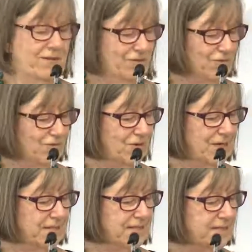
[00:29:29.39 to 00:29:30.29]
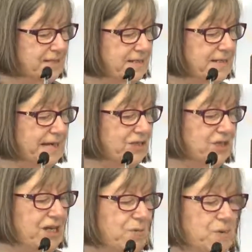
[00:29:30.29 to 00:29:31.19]
truly listening as they
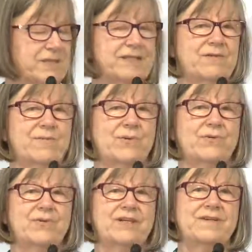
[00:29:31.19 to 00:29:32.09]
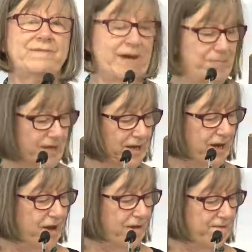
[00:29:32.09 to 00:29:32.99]
share what's so important in the fabric
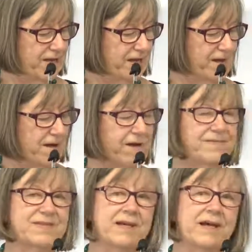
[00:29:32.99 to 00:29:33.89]
of their lives.